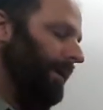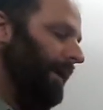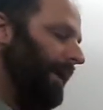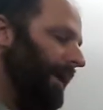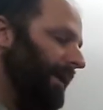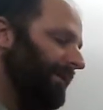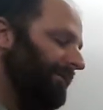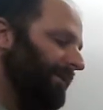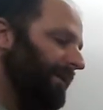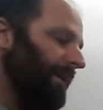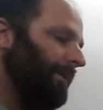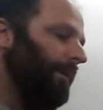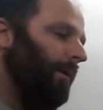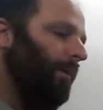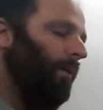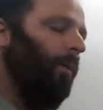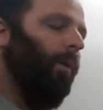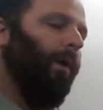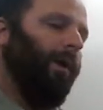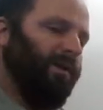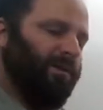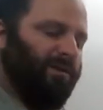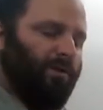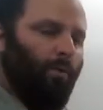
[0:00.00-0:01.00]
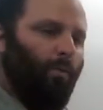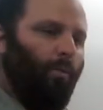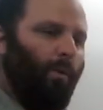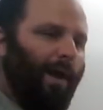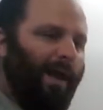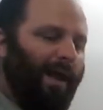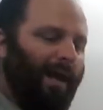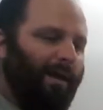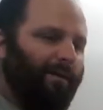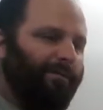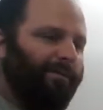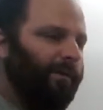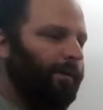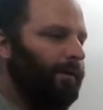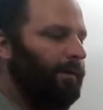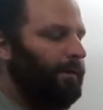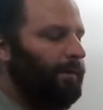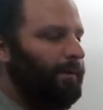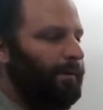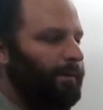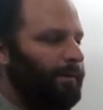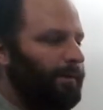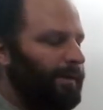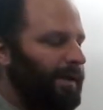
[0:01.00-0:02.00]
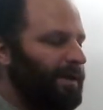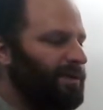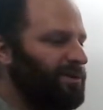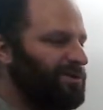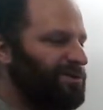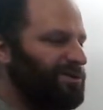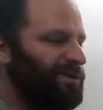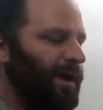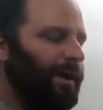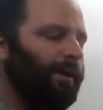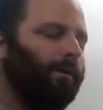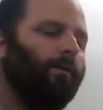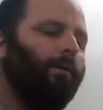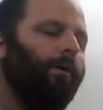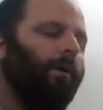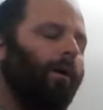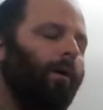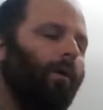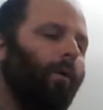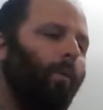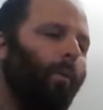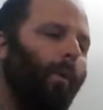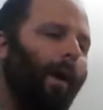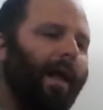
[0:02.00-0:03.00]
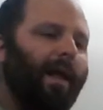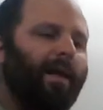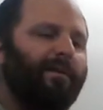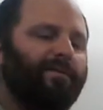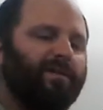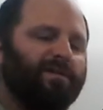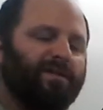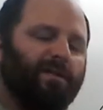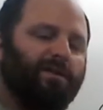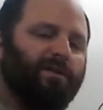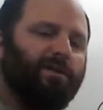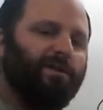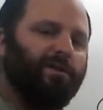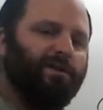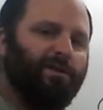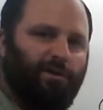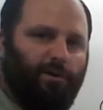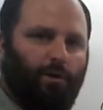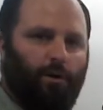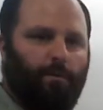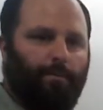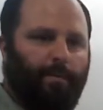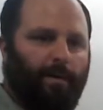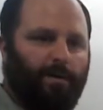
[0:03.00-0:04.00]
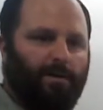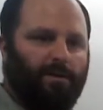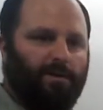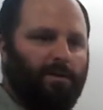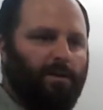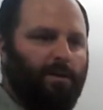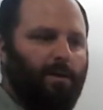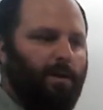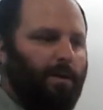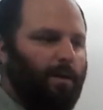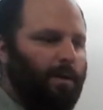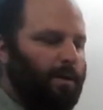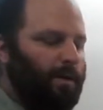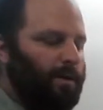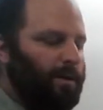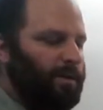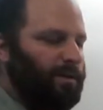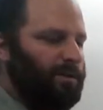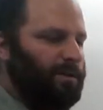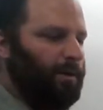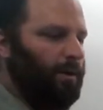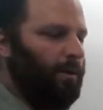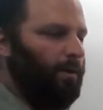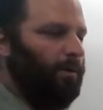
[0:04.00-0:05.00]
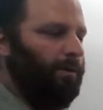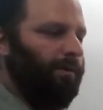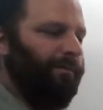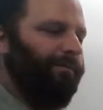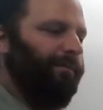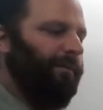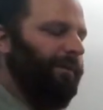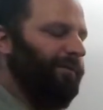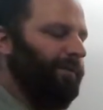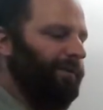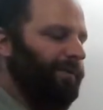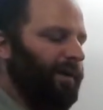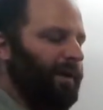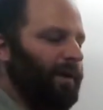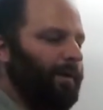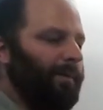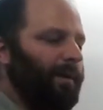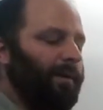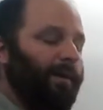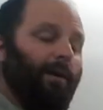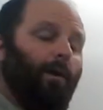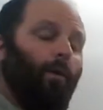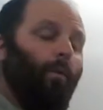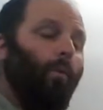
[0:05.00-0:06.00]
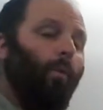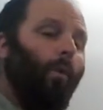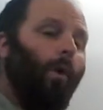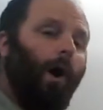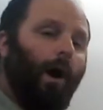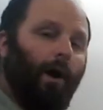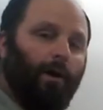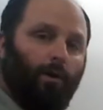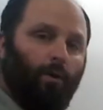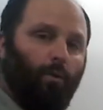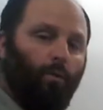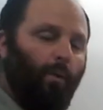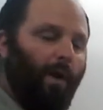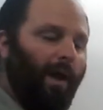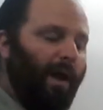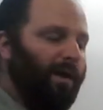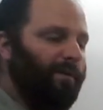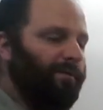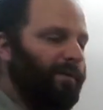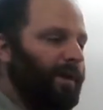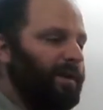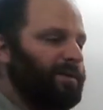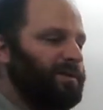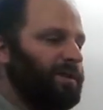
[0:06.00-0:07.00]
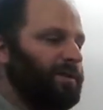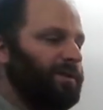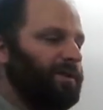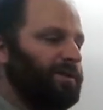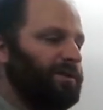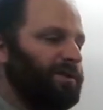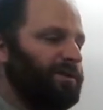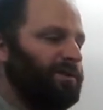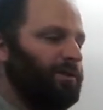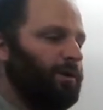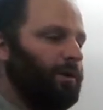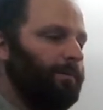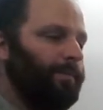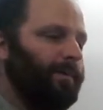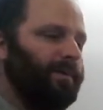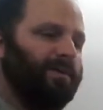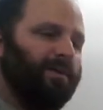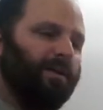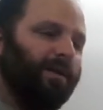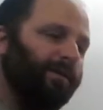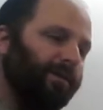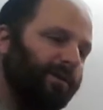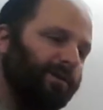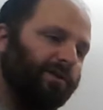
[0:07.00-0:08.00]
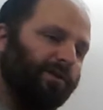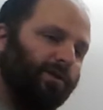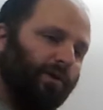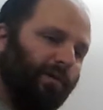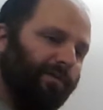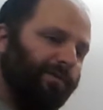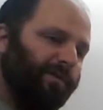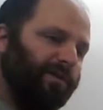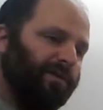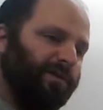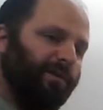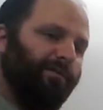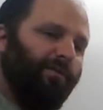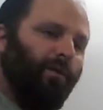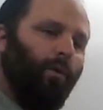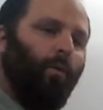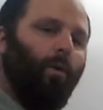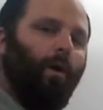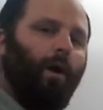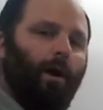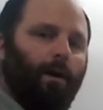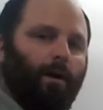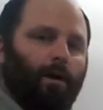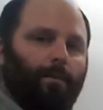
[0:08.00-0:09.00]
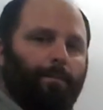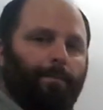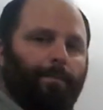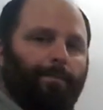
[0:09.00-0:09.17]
And if you think about what is a wave, in general, a wave is a disturbance. So if you think about like a water wave, it's a disturbance in the surface of the water.